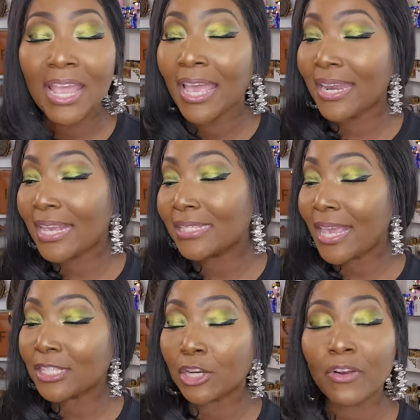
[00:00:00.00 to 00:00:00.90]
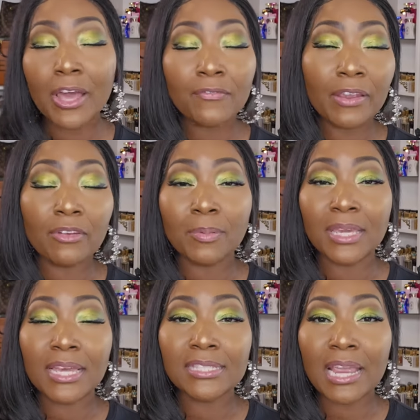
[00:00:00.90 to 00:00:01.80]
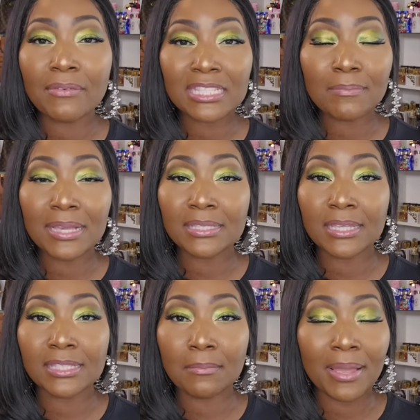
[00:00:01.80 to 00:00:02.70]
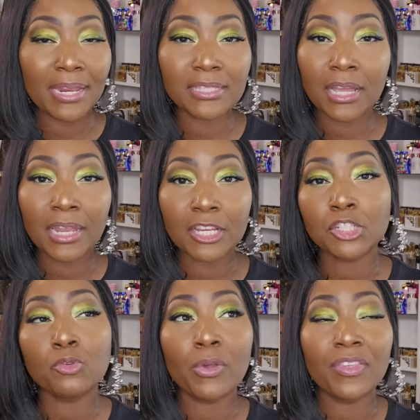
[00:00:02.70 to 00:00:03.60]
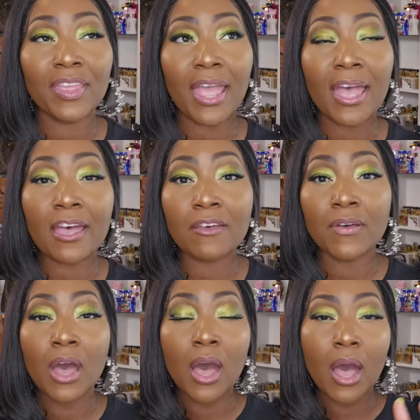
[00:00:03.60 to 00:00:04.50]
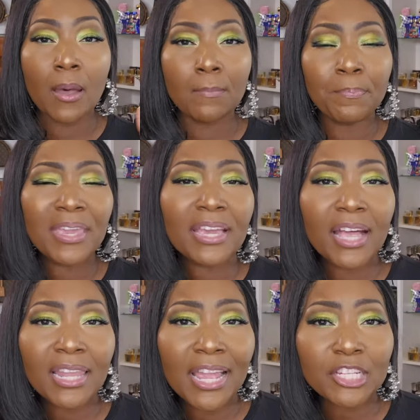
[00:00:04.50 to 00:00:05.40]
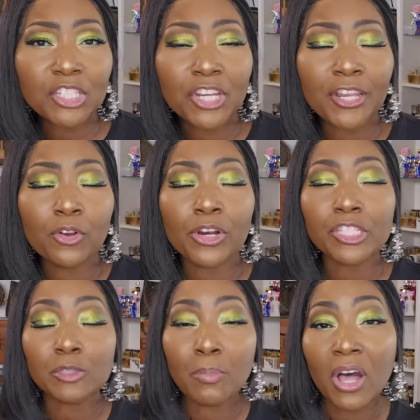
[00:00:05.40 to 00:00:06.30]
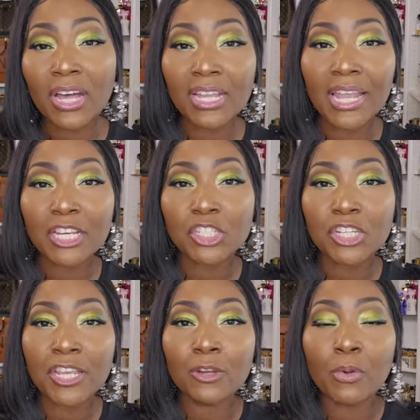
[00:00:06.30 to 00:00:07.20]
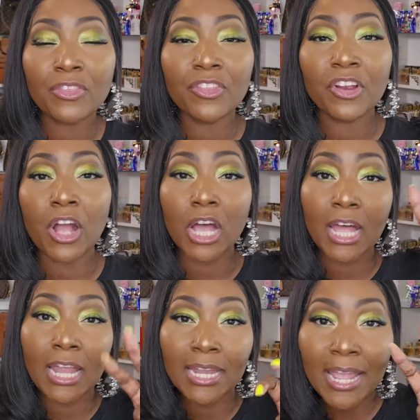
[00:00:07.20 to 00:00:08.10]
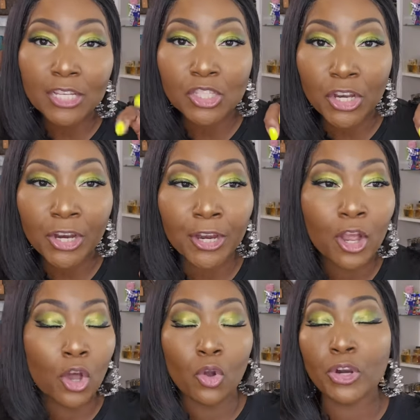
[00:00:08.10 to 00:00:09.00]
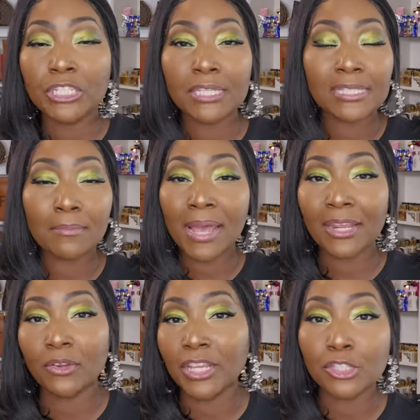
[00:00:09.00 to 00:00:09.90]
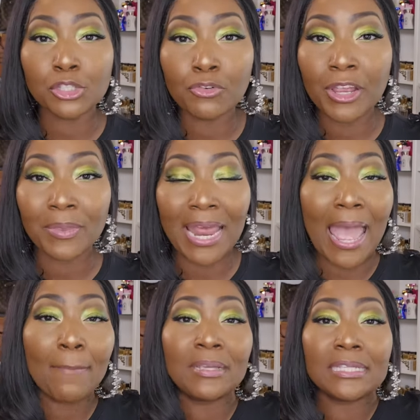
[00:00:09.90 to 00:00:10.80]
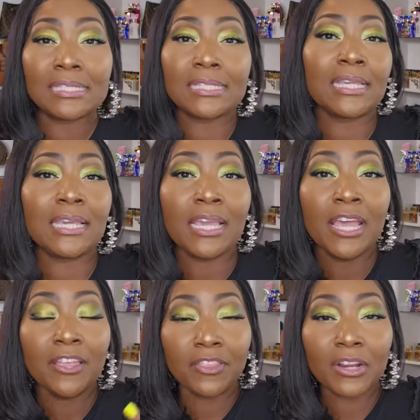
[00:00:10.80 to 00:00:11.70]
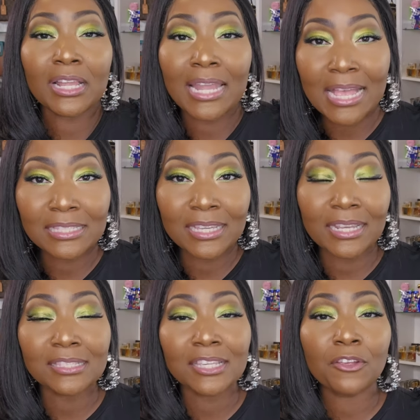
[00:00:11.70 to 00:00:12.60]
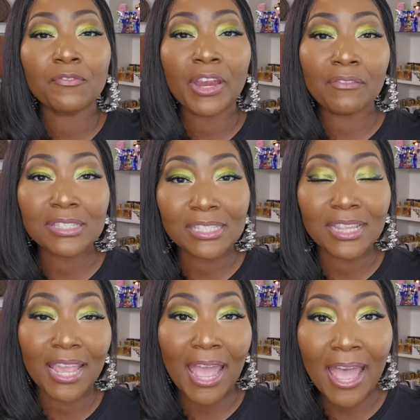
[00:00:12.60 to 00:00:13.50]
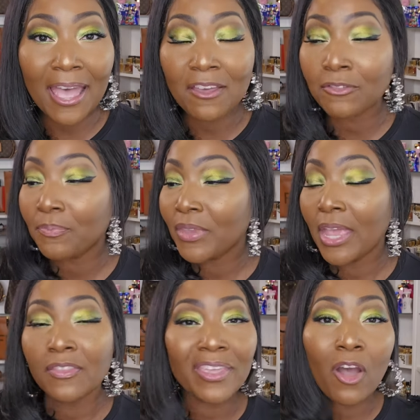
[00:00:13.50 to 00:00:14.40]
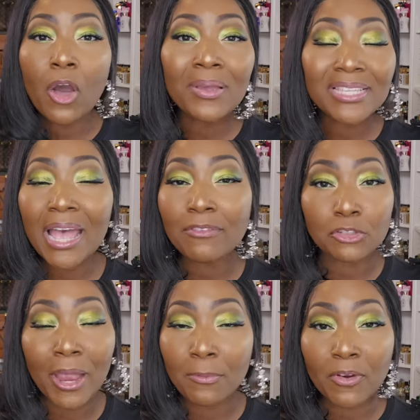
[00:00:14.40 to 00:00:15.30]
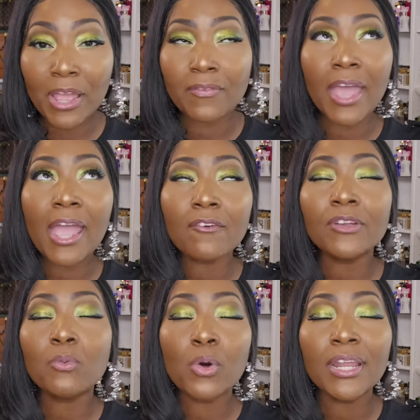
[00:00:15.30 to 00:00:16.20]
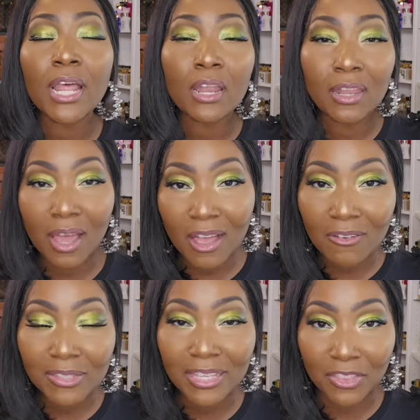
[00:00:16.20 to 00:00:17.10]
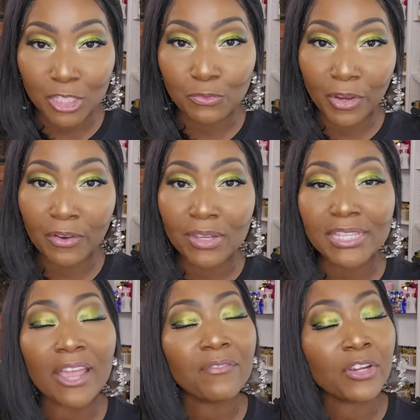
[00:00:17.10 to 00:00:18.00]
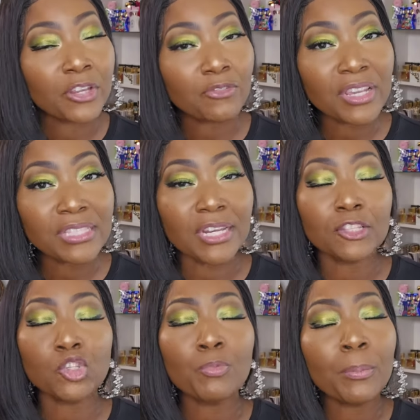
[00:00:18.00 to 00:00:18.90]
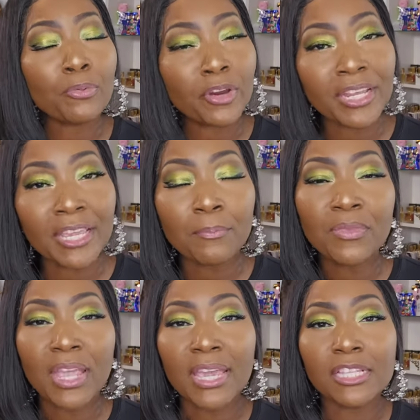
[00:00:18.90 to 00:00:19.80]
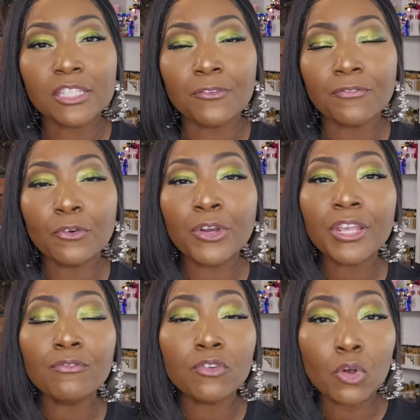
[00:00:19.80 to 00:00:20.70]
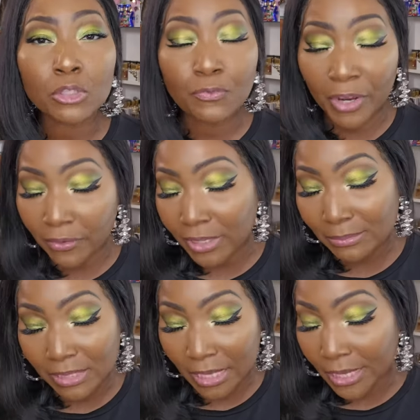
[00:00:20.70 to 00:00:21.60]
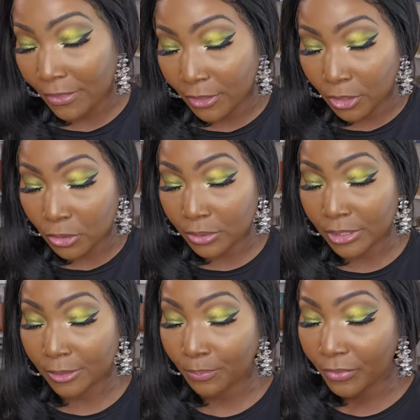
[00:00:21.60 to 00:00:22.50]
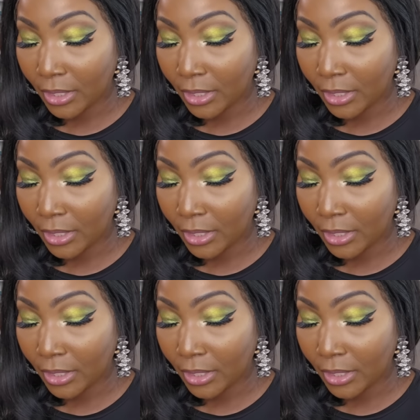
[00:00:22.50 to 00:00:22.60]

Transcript: And I say it's a crowd favorite because every time I see somebody's collection, whether they have a big collection or a small collection, whether they're a collector or just somebody on Instagram that I happen to see their closet and see the fragrances that they have, they always have Attrape-Rêves. Everyone loves this fragrance. And for good reason. It's super pretty. It's a fruity rose fragrance. I'm gonna tell y'all the notes.